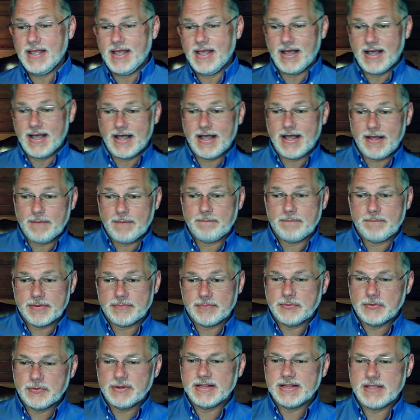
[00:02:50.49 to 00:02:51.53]
Uh, but
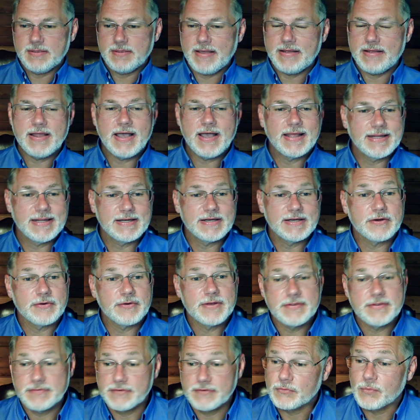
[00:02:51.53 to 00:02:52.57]
really about 90
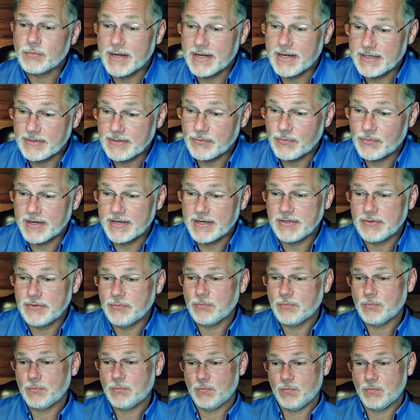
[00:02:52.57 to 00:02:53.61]
degrees is where, where
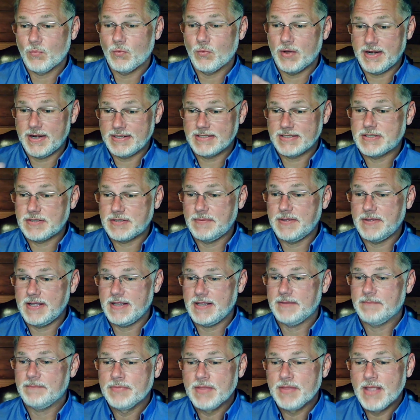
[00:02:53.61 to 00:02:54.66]
you want it to be.